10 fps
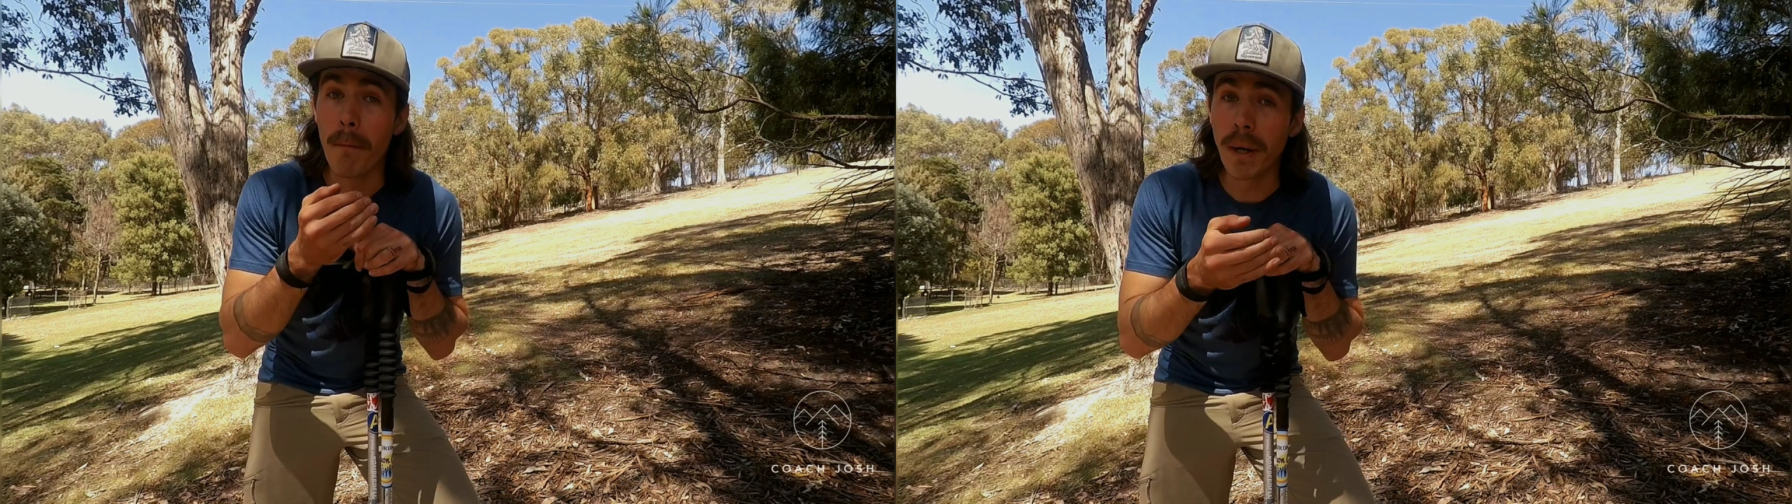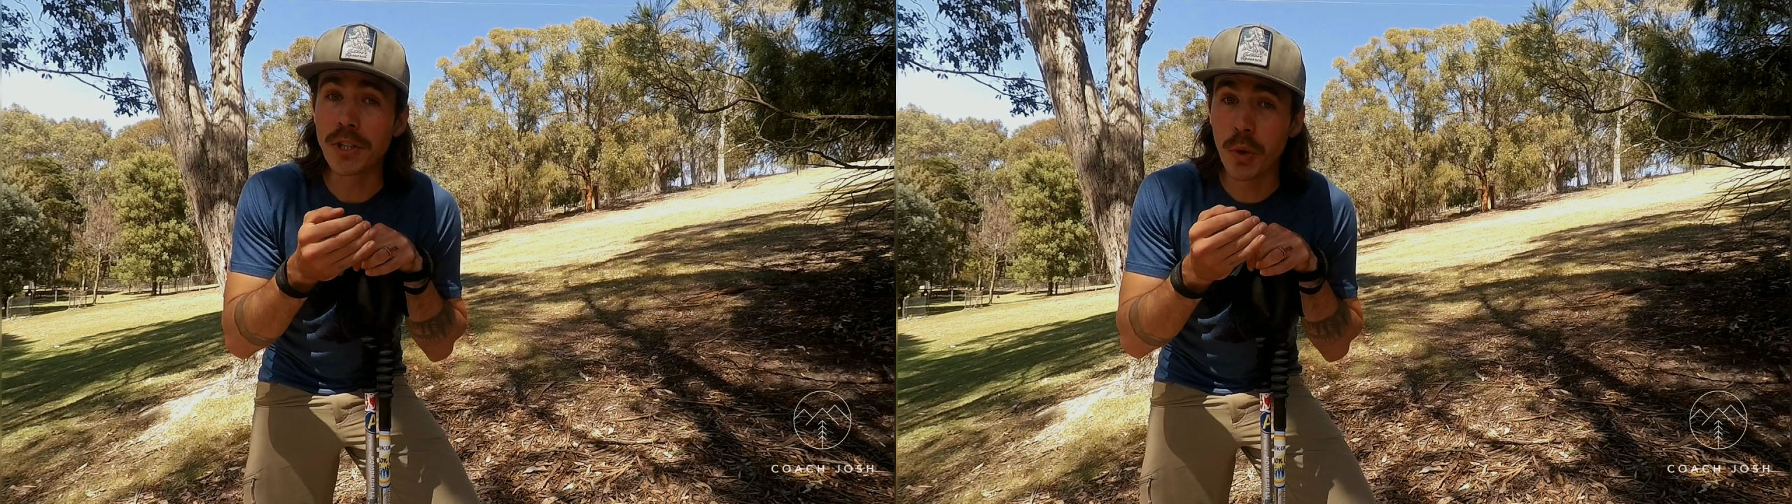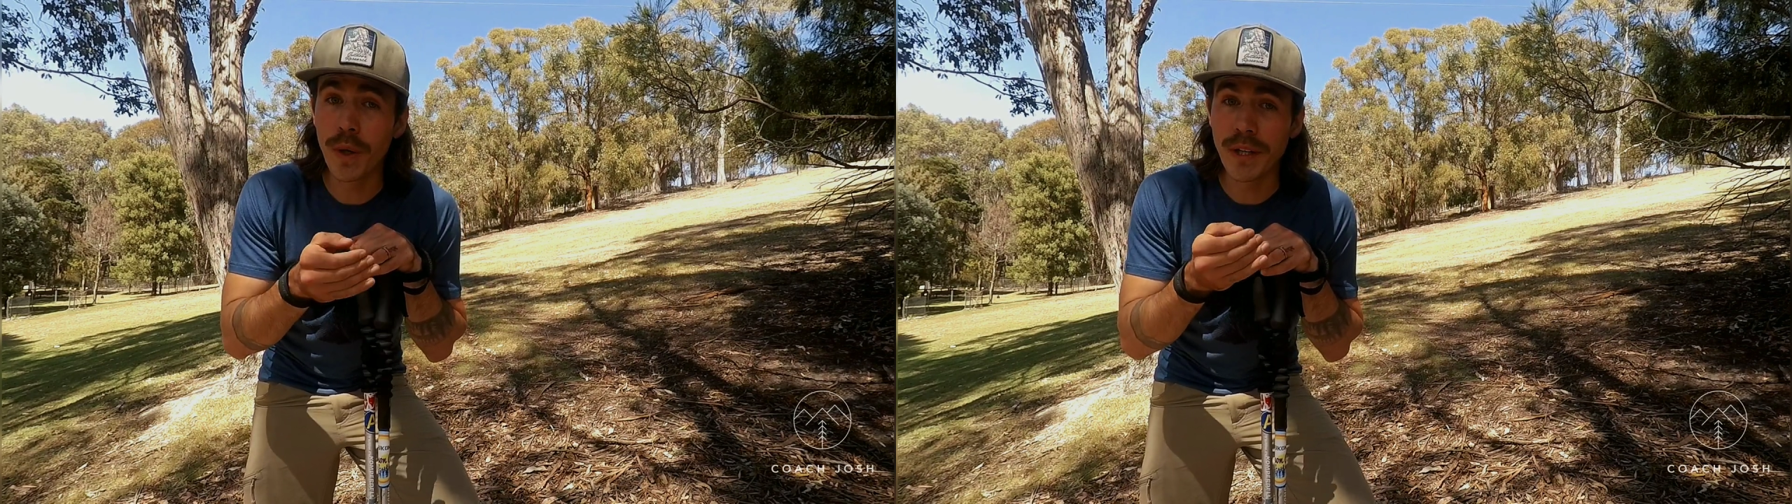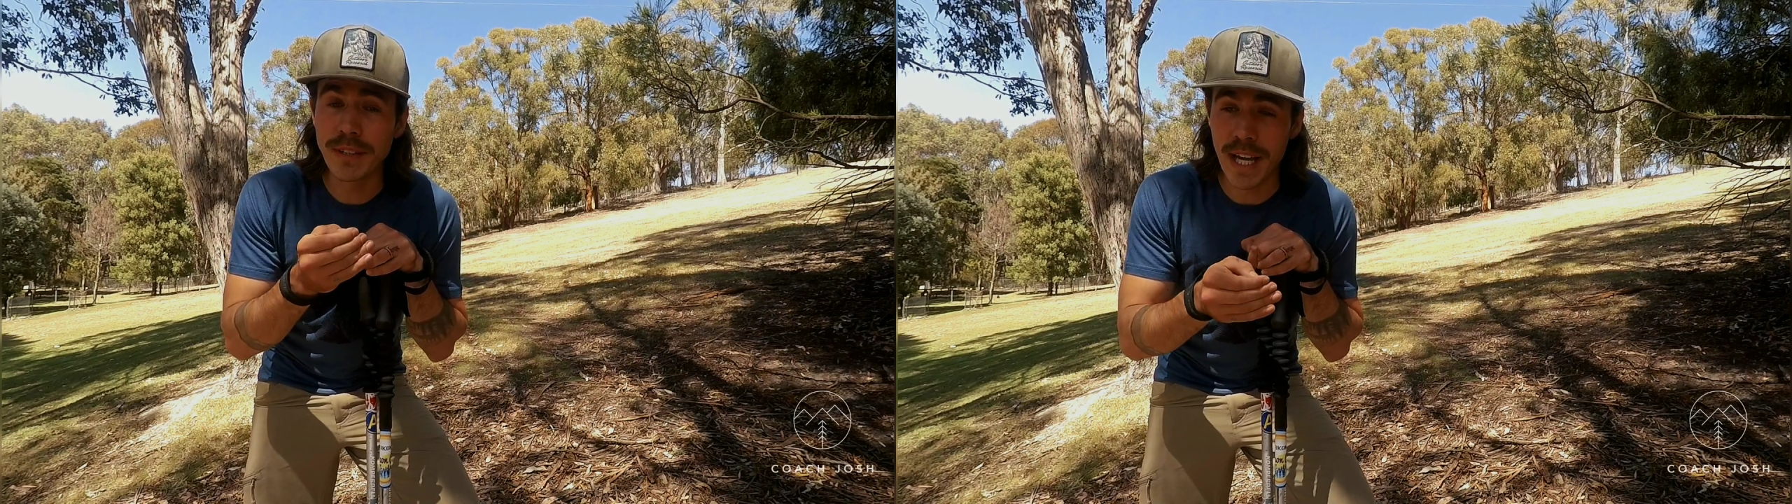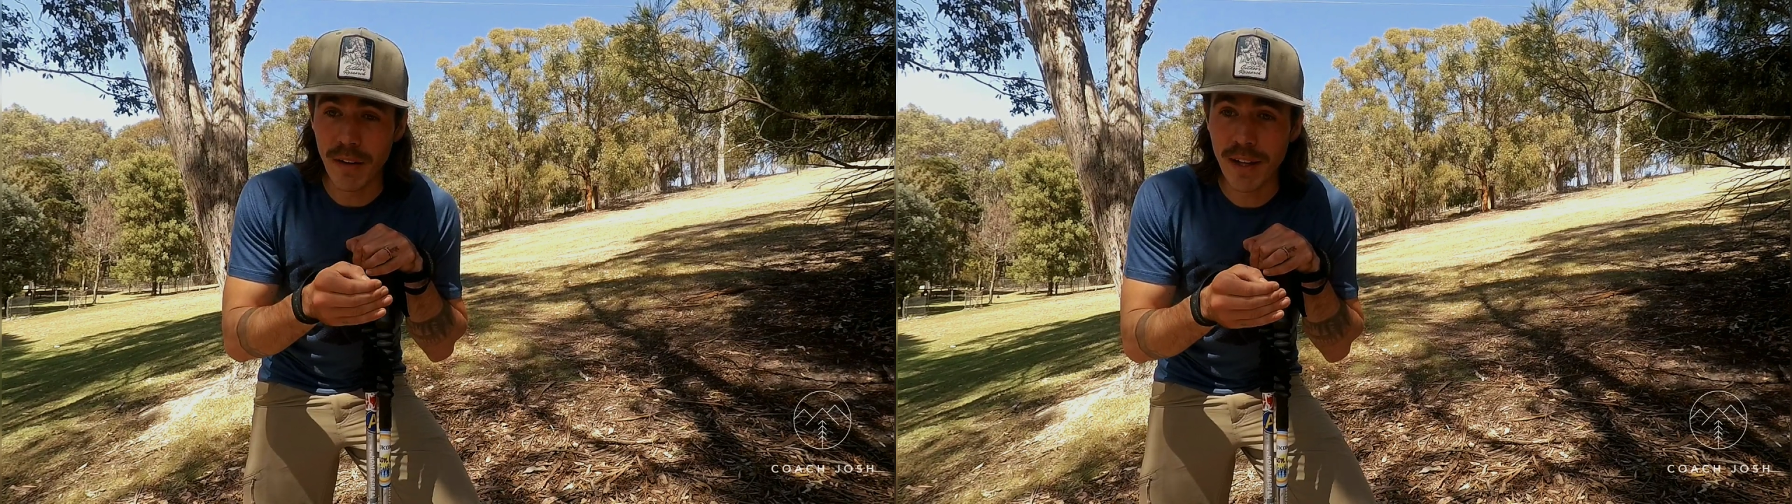much
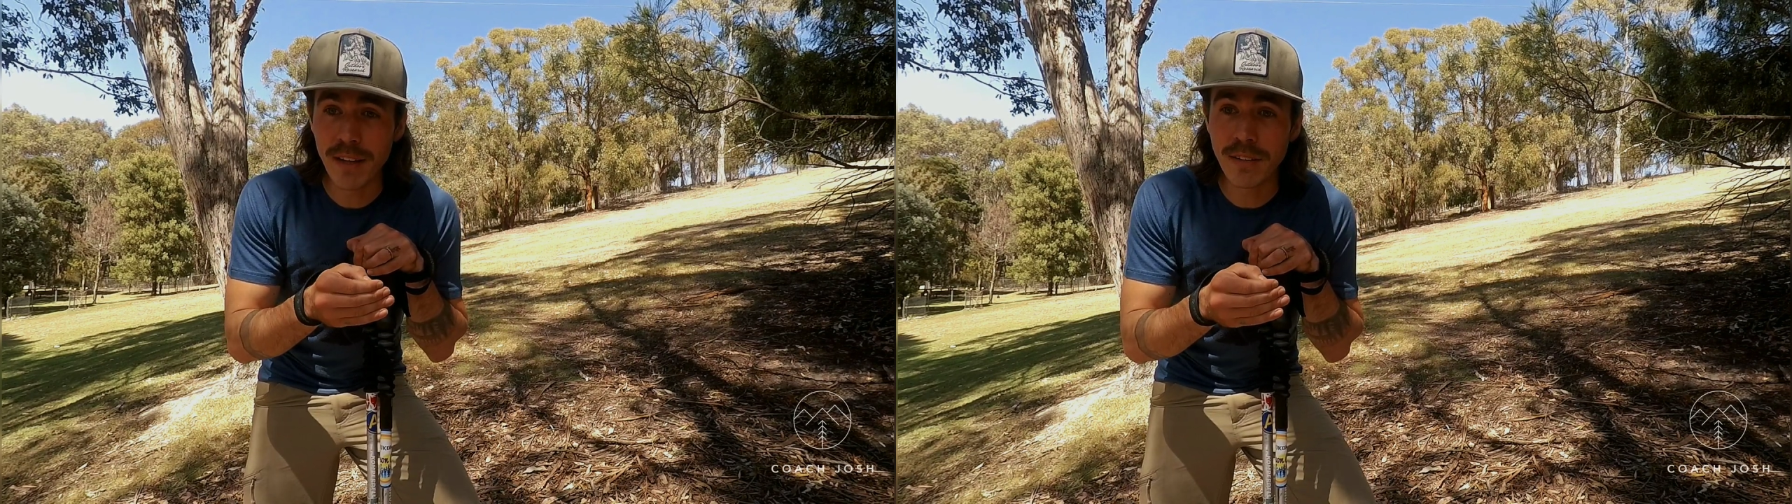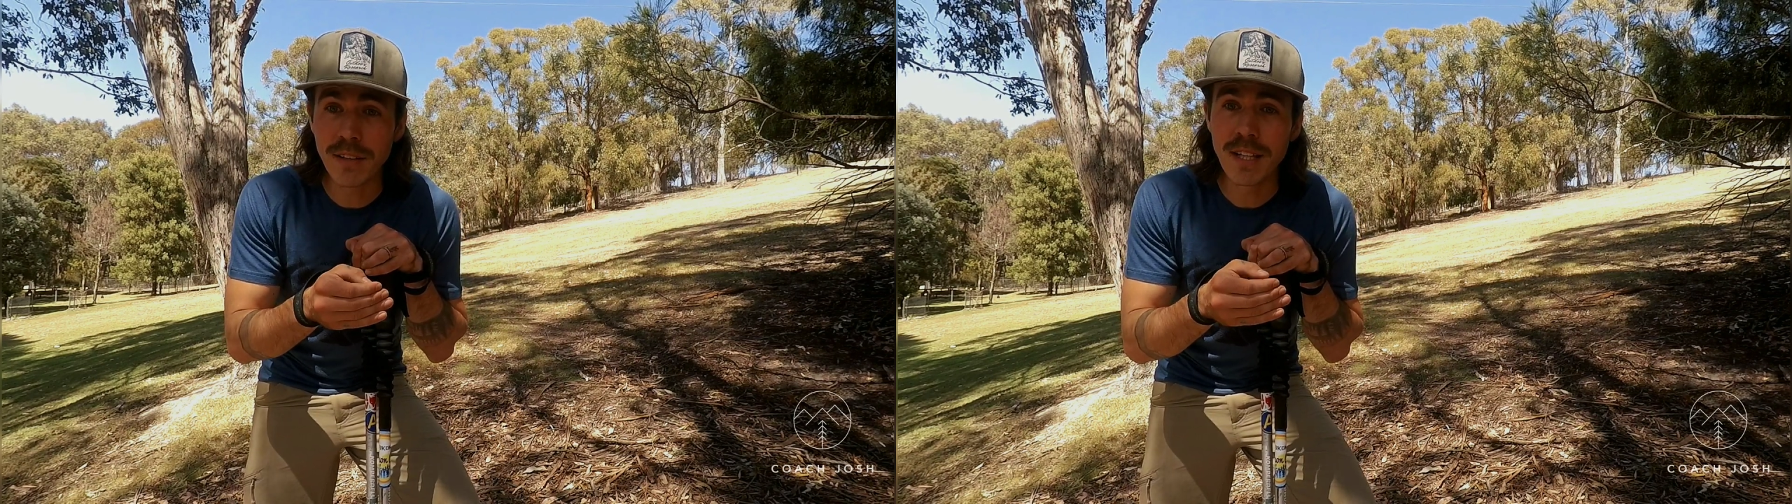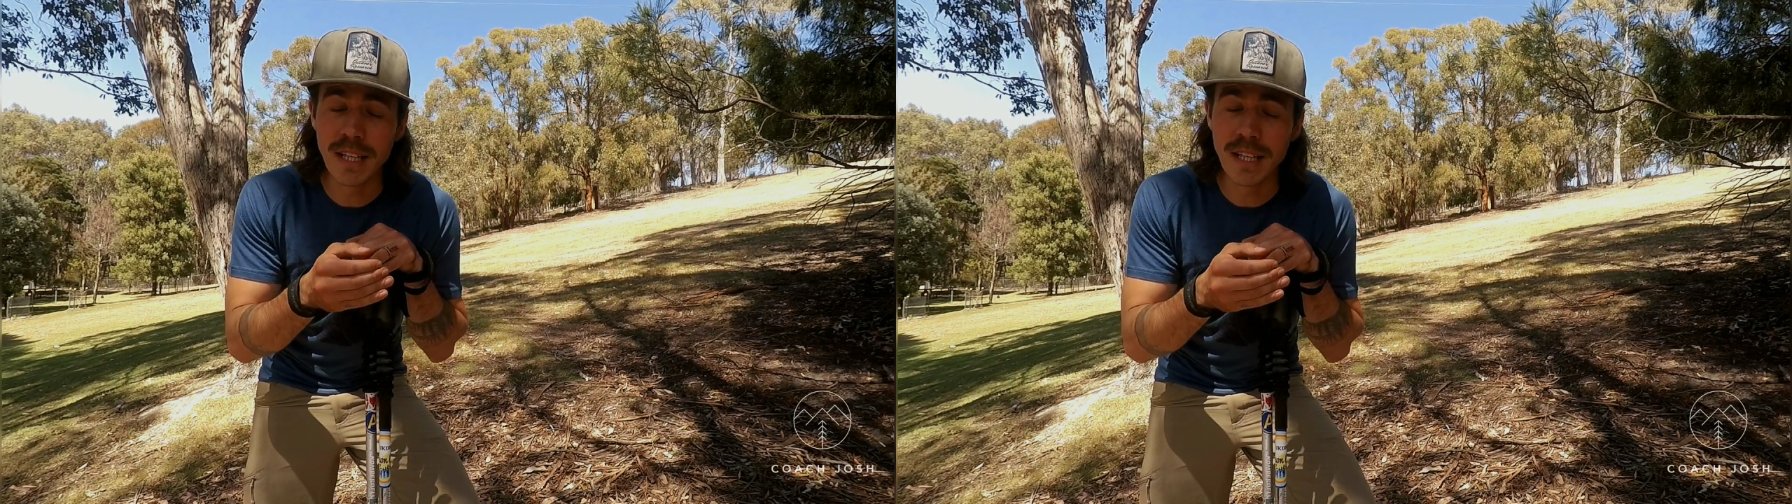quicker downhill